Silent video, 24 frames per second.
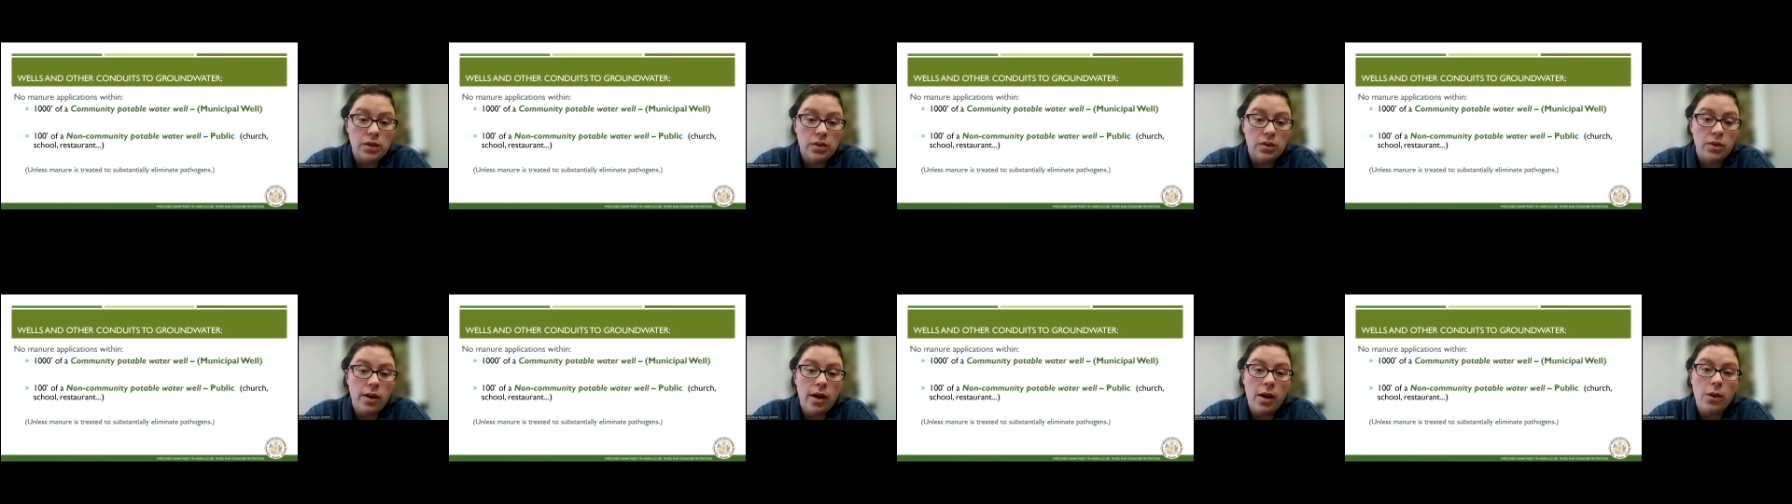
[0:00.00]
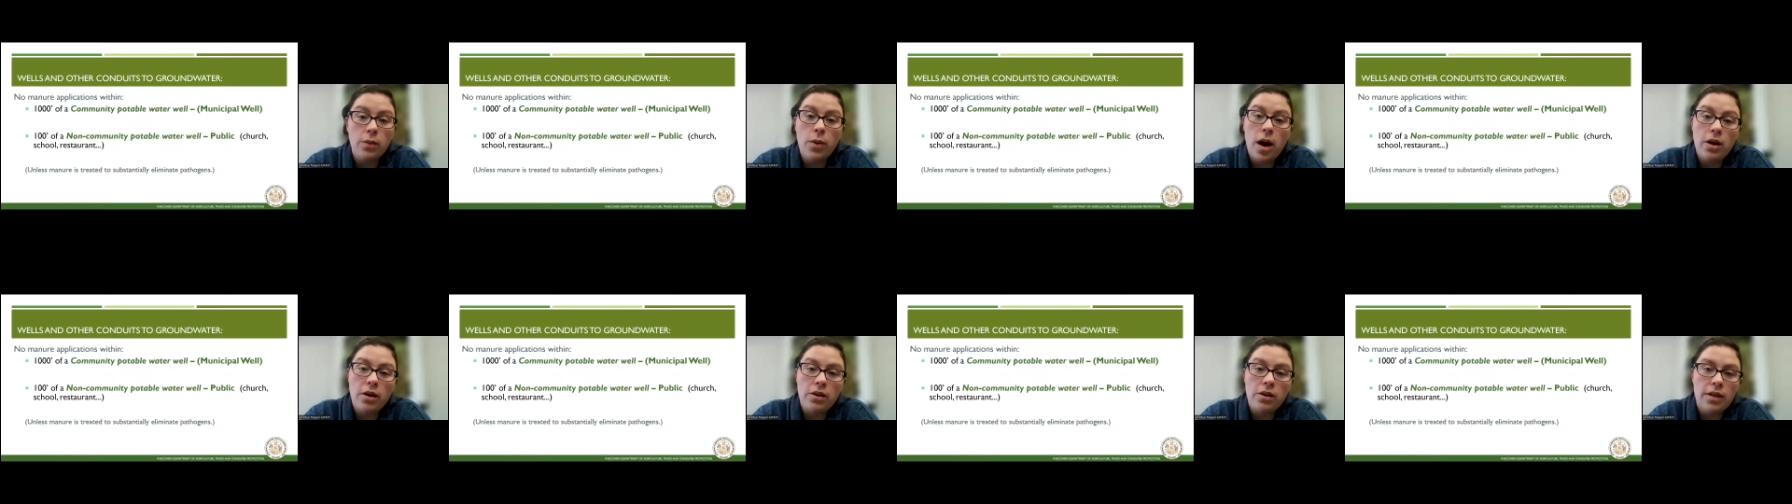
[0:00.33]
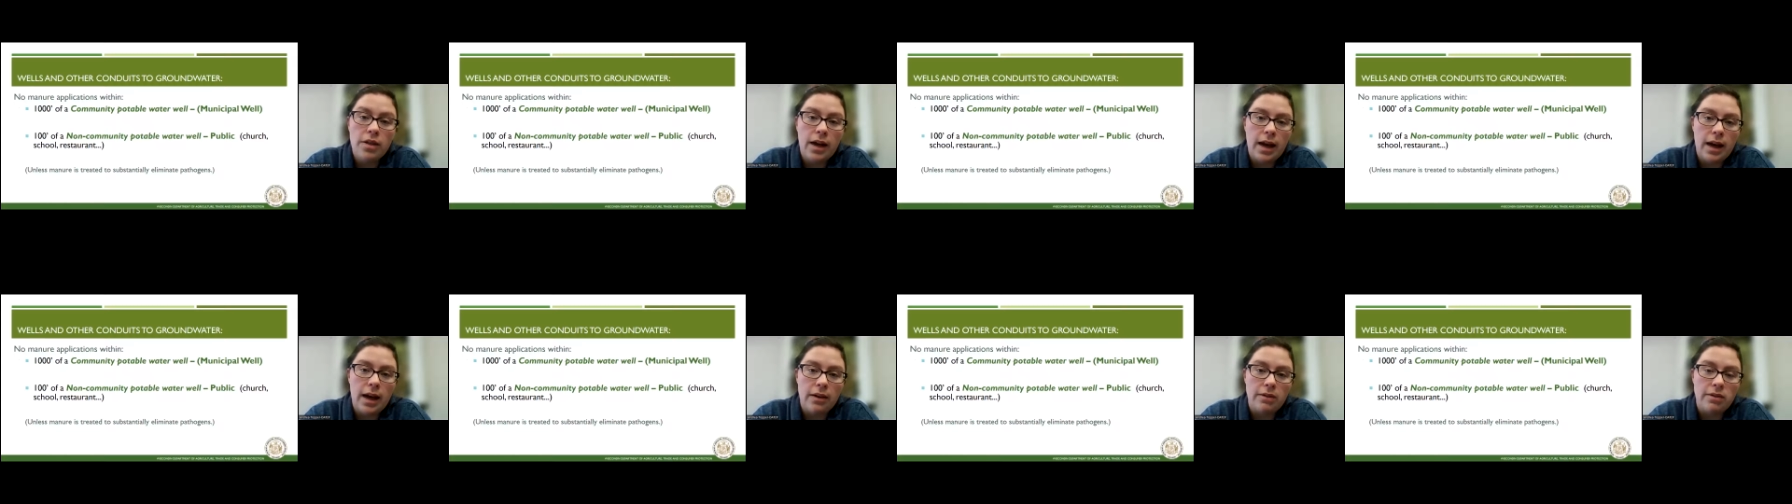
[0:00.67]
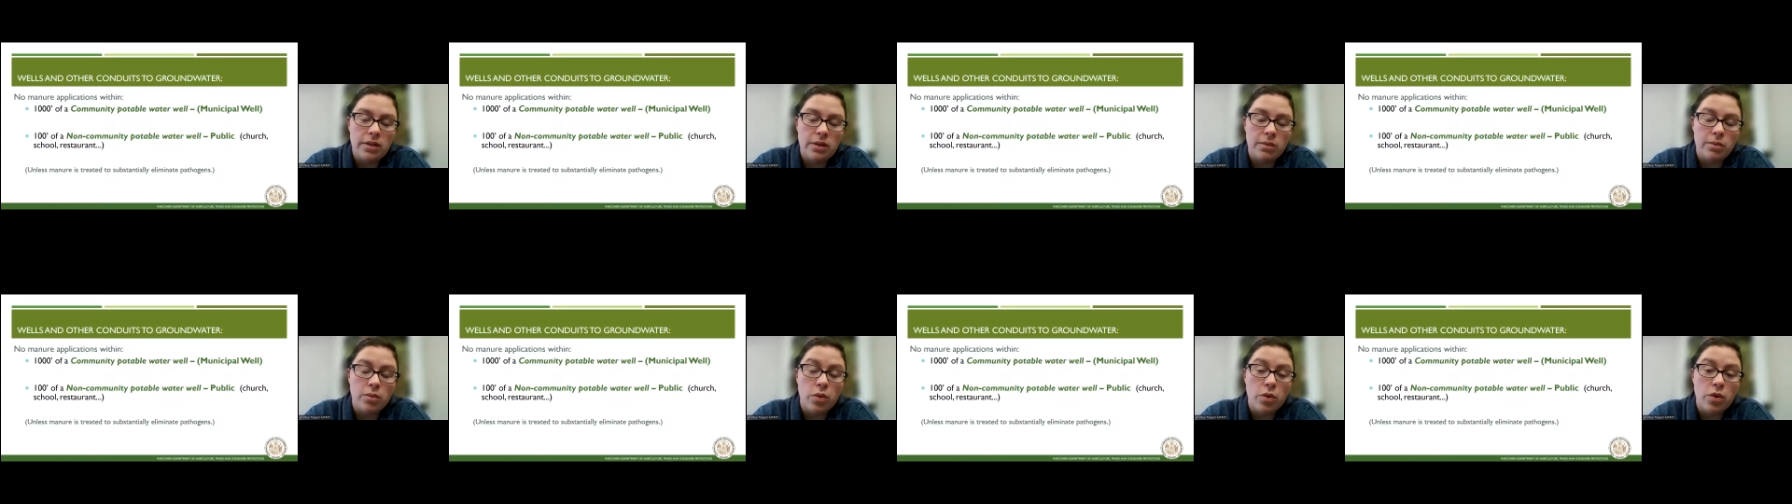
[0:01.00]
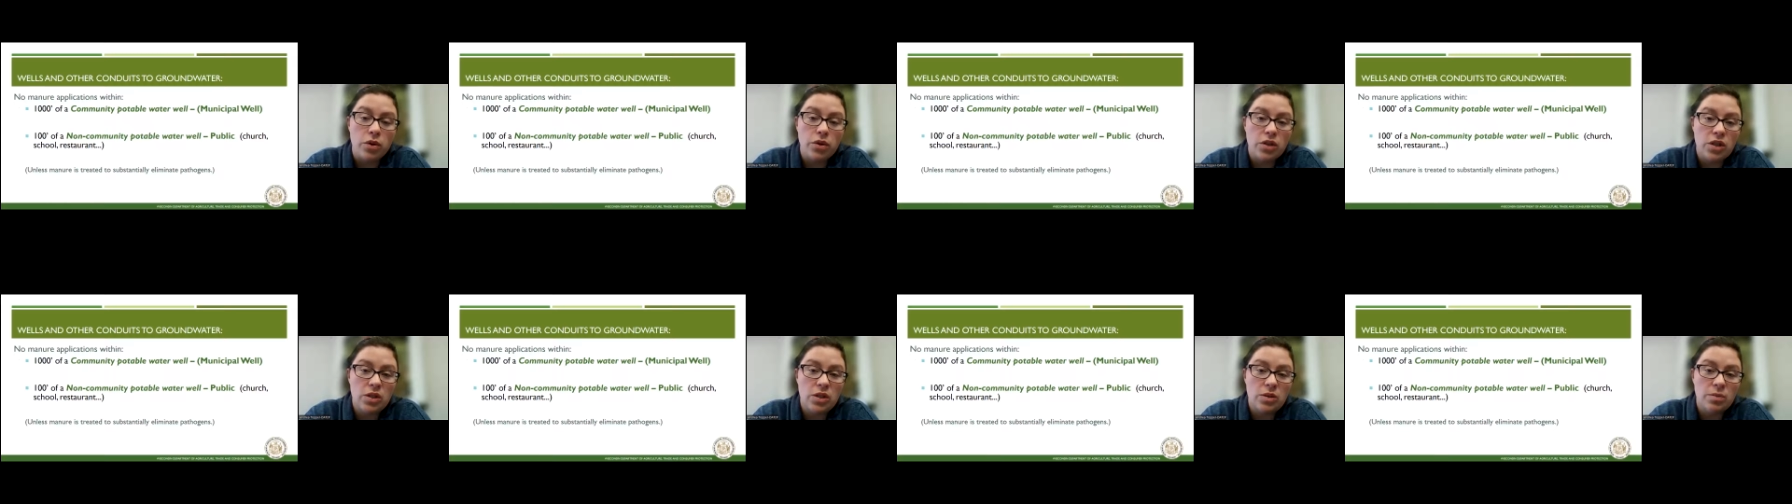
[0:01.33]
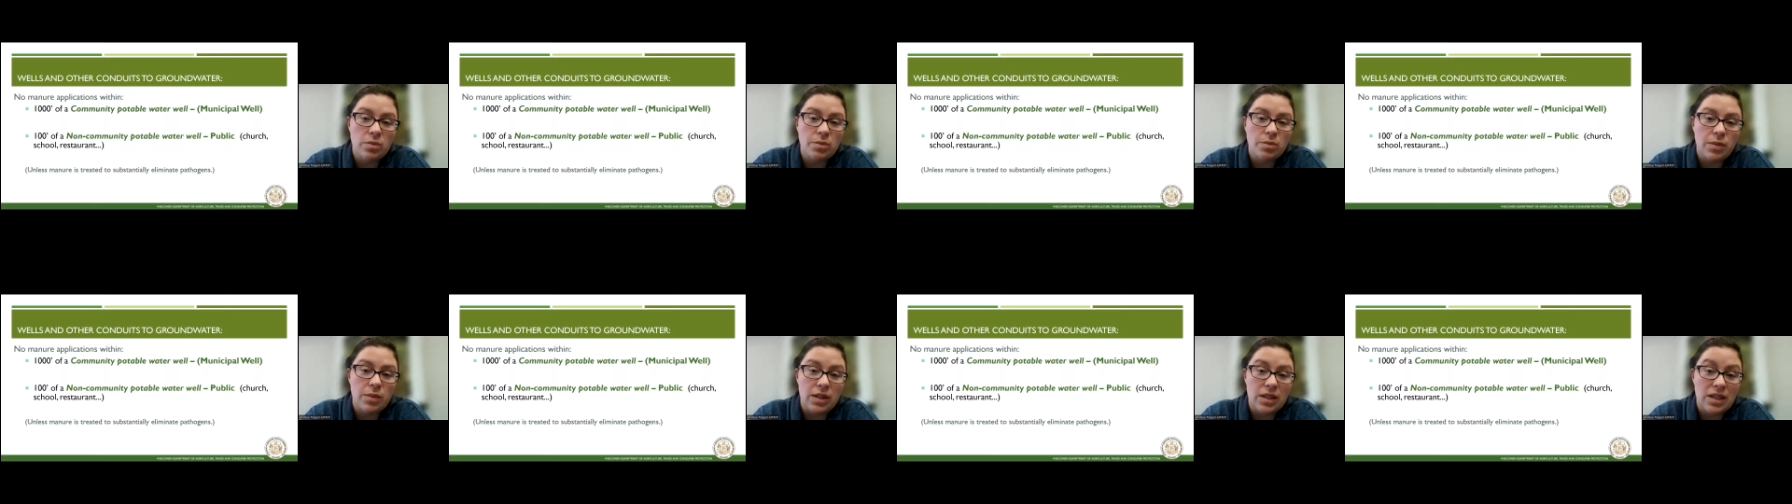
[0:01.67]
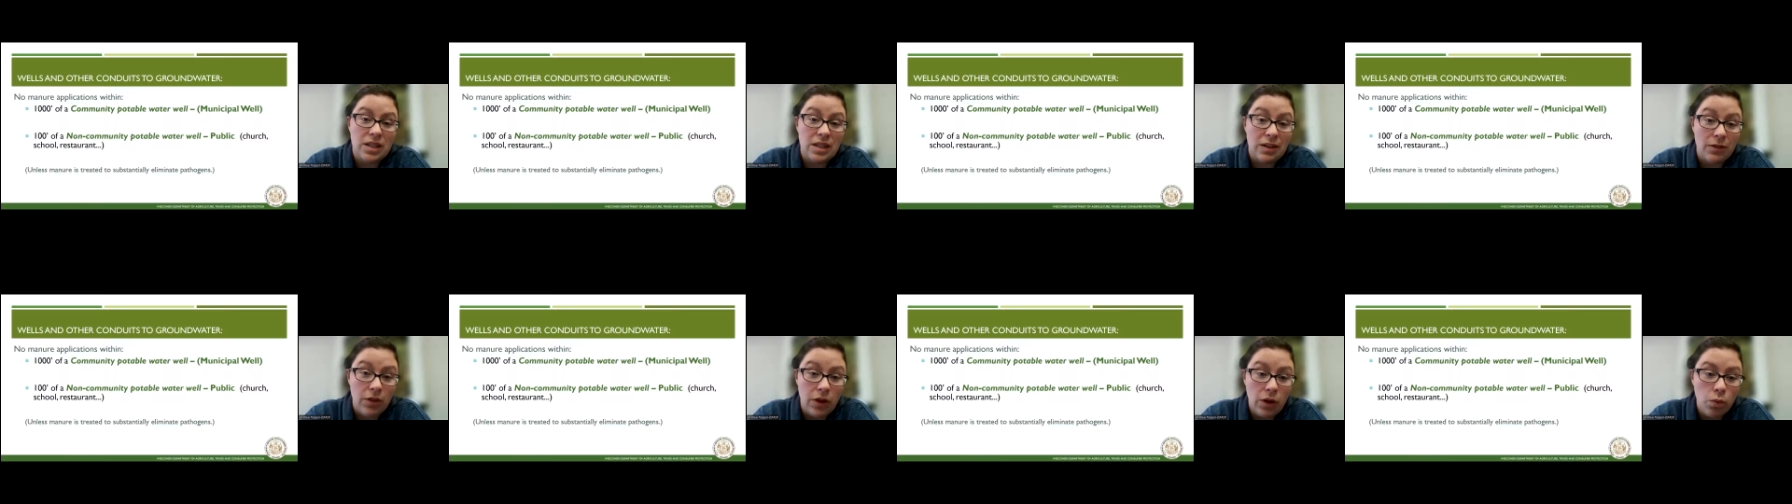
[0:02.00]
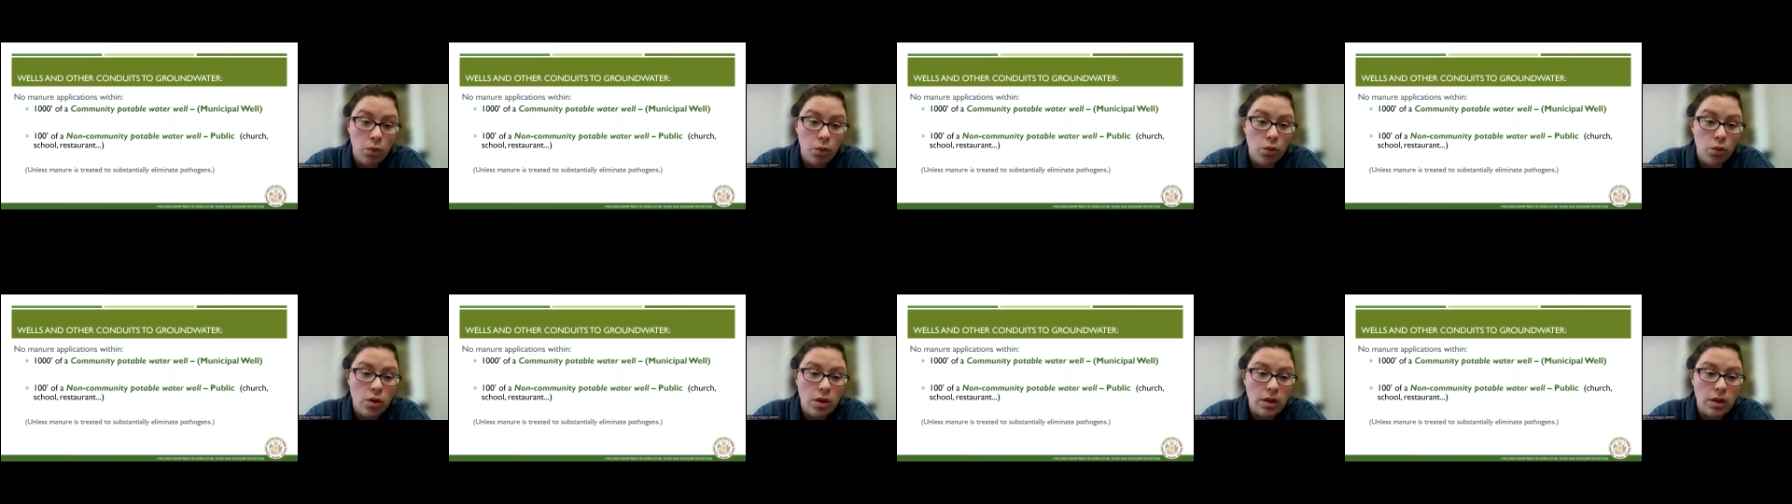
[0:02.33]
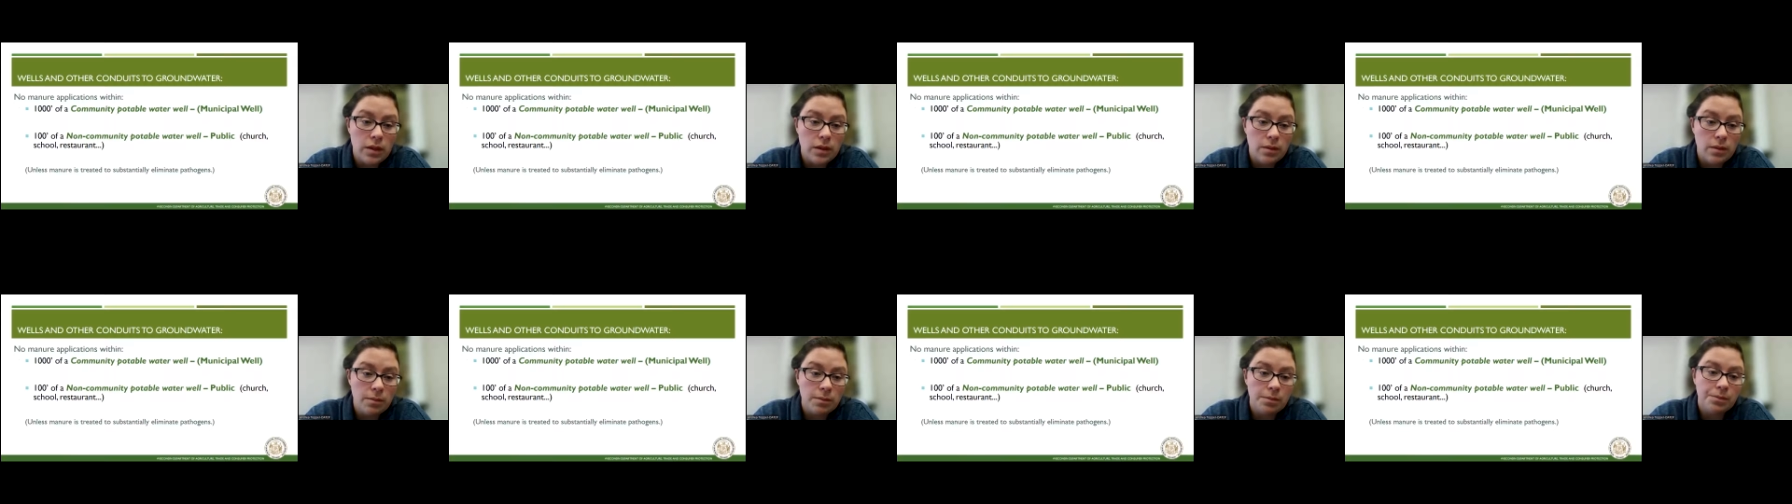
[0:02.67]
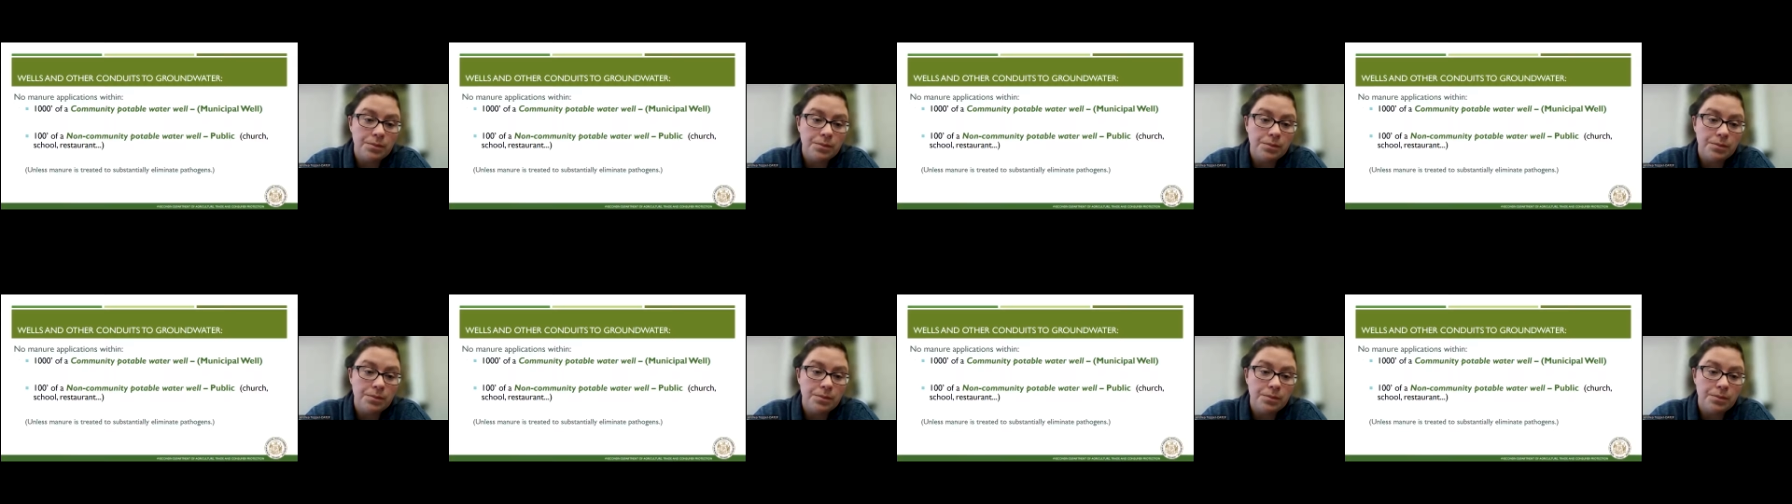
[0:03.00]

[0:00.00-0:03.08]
to groundwater that have some more specific rules.